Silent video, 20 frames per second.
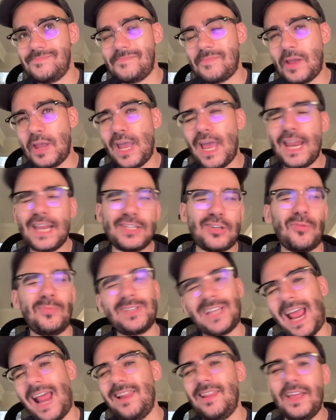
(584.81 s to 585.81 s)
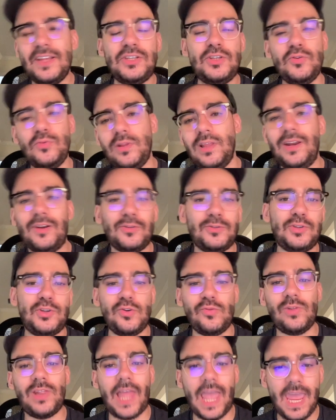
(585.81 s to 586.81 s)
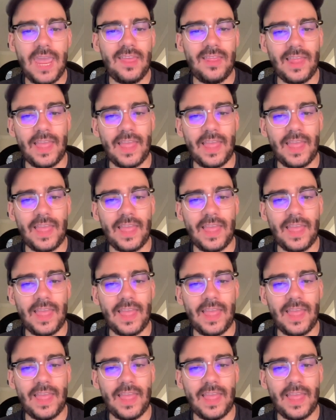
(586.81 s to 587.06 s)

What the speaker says: it's almost kind of like too little, too late.